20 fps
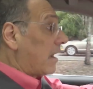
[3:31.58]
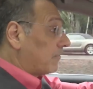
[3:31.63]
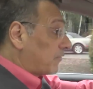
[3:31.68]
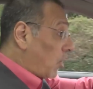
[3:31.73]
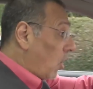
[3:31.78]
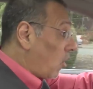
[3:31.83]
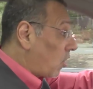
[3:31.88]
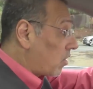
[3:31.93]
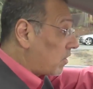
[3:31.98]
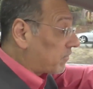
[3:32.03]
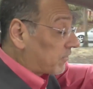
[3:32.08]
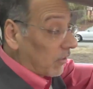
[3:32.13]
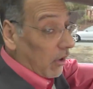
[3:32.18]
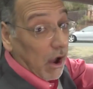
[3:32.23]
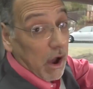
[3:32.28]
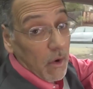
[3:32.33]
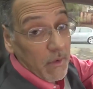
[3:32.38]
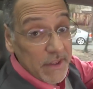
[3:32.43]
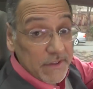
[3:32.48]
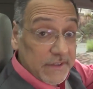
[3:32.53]
And of course, it
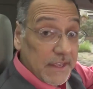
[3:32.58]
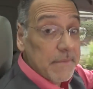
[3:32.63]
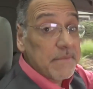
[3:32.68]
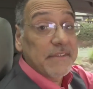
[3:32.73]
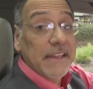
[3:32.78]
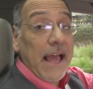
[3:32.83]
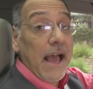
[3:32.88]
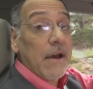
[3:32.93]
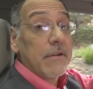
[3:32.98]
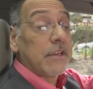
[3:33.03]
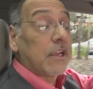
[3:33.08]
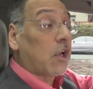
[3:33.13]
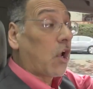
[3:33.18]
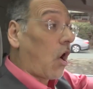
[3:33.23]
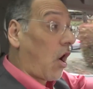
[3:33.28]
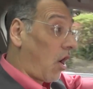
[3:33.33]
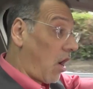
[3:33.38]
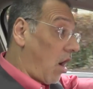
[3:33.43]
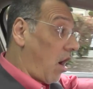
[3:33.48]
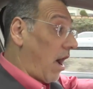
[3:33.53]
always comes down to
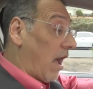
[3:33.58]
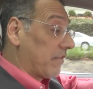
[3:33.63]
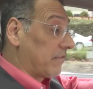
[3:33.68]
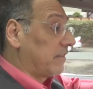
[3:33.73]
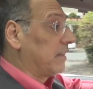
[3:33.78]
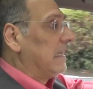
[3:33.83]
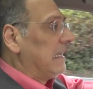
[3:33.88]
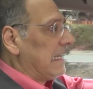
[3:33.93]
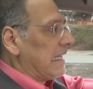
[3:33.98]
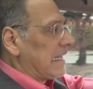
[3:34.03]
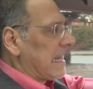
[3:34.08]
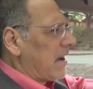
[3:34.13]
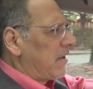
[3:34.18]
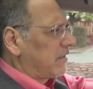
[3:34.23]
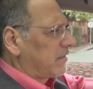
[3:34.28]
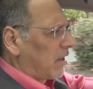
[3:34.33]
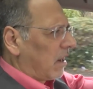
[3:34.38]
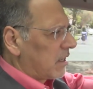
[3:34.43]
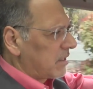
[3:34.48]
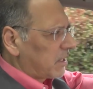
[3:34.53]
cost. Now,
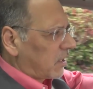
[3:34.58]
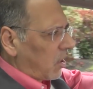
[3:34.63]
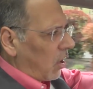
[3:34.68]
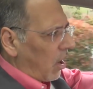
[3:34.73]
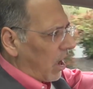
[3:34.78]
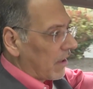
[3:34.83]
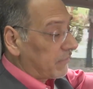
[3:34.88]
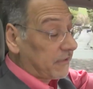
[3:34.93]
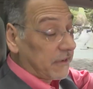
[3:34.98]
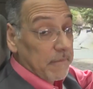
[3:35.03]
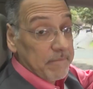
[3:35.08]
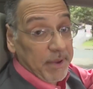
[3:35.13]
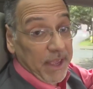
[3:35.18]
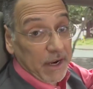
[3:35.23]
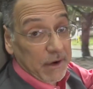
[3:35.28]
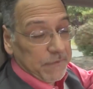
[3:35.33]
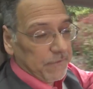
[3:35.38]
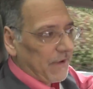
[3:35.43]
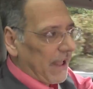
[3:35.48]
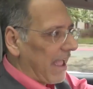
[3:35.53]
it's hard to cost
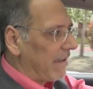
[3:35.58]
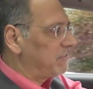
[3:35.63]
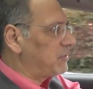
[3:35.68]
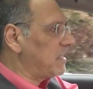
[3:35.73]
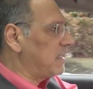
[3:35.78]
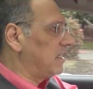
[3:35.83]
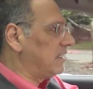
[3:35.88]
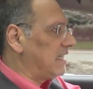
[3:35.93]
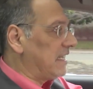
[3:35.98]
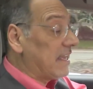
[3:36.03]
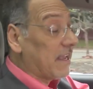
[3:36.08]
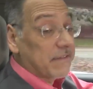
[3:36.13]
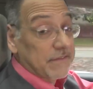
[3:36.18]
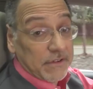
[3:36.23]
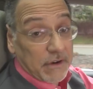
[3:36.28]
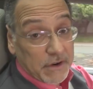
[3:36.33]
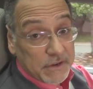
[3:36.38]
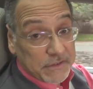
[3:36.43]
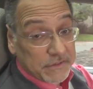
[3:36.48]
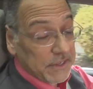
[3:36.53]
compare 5G to
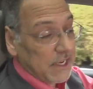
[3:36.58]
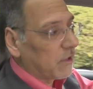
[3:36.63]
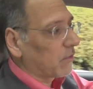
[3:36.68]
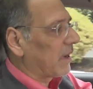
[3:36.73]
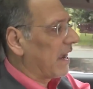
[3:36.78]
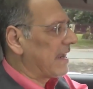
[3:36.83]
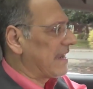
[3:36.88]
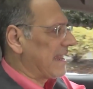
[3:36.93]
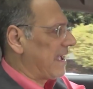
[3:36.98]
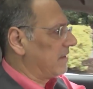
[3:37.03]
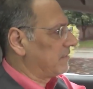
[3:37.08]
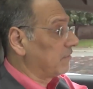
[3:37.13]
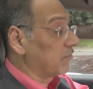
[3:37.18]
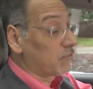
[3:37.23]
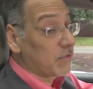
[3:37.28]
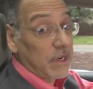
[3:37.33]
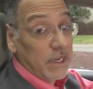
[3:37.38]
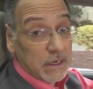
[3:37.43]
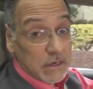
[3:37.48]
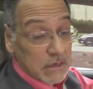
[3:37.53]
DSRC right now. This
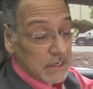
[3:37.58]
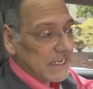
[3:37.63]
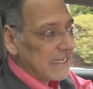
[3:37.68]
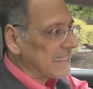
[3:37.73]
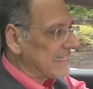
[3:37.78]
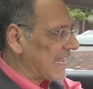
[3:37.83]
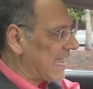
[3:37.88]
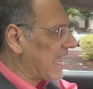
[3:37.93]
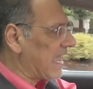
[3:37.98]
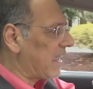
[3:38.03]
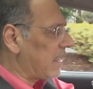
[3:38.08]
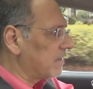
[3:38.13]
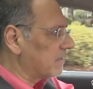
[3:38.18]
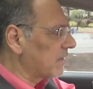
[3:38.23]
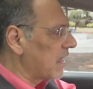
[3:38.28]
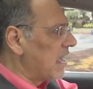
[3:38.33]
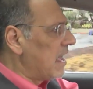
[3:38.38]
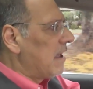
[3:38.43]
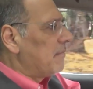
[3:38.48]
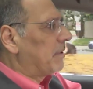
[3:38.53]
is really early
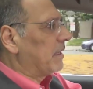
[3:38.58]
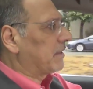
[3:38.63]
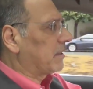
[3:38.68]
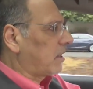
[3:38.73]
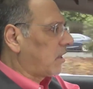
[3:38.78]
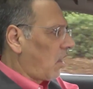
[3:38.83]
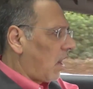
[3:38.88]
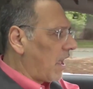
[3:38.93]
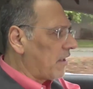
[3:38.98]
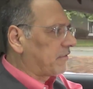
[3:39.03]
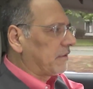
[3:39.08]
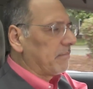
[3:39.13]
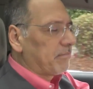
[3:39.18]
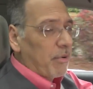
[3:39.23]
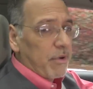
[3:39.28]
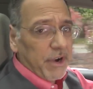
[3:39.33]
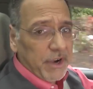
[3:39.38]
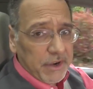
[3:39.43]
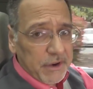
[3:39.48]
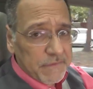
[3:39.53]
days. But the cost to
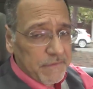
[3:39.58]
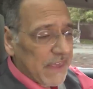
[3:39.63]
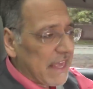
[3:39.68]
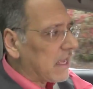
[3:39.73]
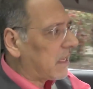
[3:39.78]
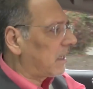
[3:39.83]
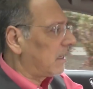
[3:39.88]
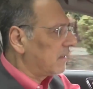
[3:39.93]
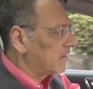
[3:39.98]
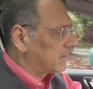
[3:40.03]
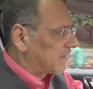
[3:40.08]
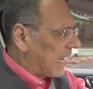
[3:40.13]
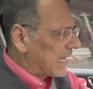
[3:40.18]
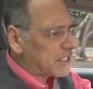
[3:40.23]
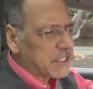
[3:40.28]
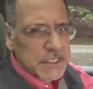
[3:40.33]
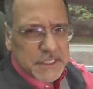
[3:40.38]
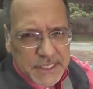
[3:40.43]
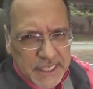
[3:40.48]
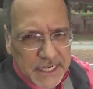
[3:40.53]
put it in a vehicle is
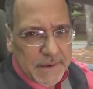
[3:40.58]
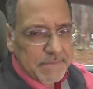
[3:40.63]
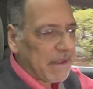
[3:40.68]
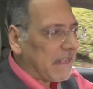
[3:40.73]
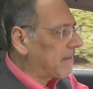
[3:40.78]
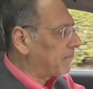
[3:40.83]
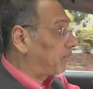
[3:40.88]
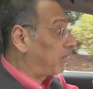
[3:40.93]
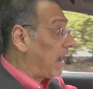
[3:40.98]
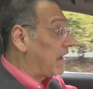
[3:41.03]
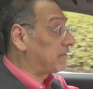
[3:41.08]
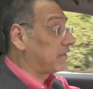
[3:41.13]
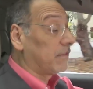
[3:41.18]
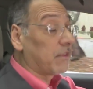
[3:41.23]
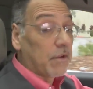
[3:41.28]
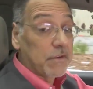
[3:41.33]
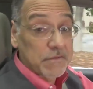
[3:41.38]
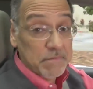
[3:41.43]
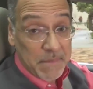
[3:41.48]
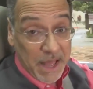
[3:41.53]
not just going to be the price of
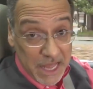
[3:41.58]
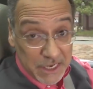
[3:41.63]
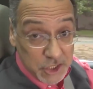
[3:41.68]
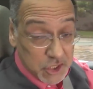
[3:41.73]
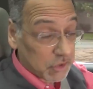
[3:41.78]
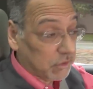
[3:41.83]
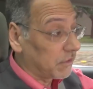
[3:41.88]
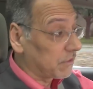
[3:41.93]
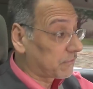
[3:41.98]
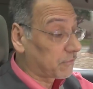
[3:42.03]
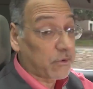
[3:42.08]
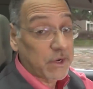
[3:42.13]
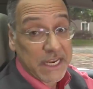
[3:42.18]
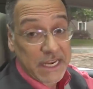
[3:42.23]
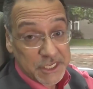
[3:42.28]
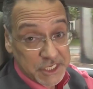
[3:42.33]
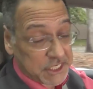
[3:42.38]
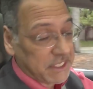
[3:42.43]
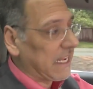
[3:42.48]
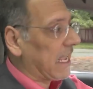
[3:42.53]
those modules for
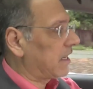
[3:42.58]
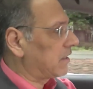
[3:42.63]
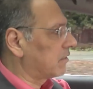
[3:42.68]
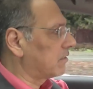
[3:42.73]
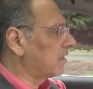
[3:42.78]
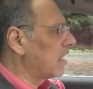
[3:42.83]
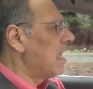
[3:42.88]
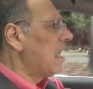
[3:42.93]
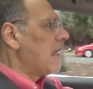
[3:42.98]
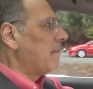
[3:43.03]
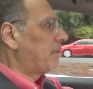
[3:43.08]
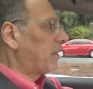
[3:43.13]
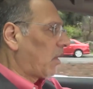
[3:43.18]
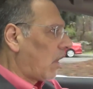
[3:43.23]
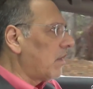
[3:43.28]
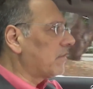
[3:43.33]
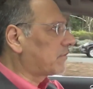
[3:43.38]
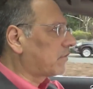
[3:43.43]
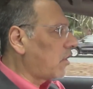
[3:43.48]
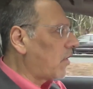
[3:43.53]
each standard, but
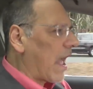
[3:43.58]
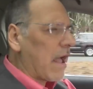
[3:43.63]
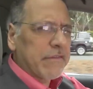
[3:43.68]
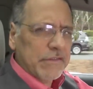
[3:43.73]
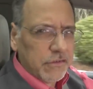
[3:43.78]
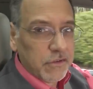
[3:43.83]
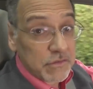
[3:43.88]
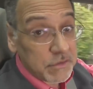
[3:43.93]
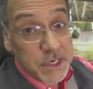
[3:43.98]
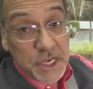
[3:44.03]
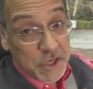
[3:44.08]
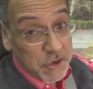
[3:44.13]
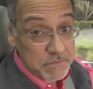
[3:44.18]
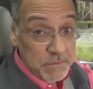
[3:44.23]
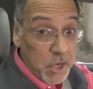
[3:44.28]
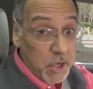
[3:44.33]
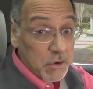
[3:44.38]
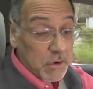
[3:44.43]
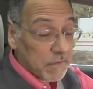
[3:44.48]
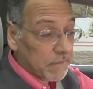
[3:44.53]
also how soon do you
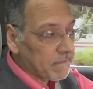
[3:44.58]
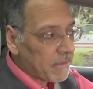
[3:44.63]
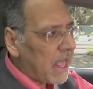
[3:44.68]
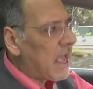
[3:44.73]
move?